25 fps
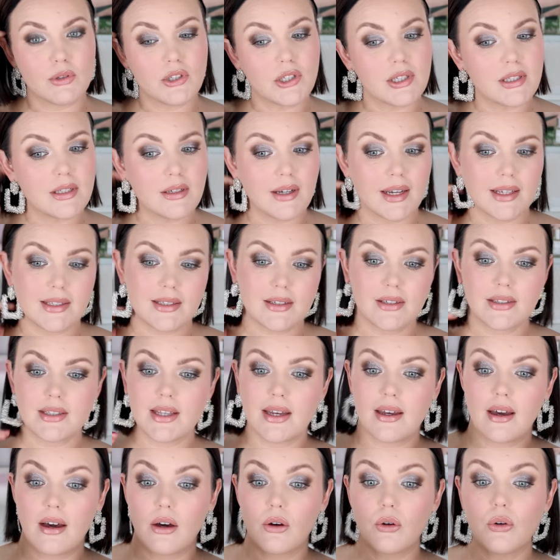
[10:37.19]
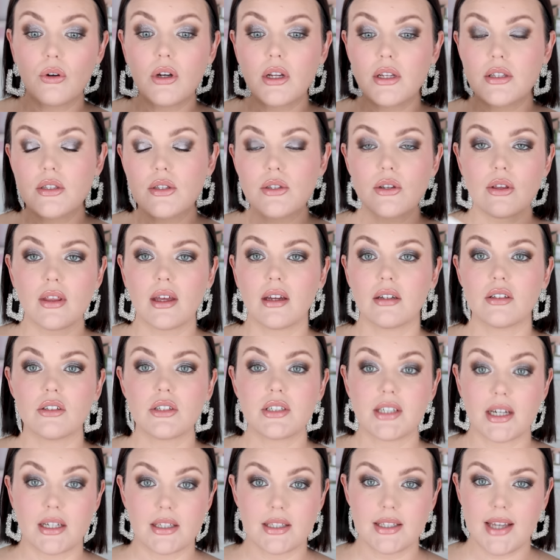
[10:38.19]
which is nice because they are hooded. So
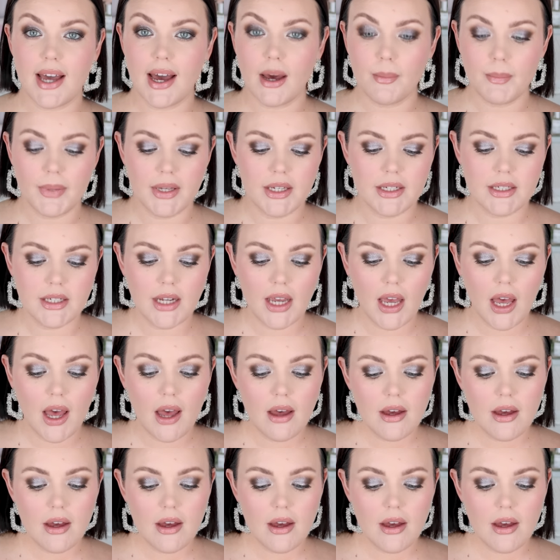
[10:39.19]
that does happen.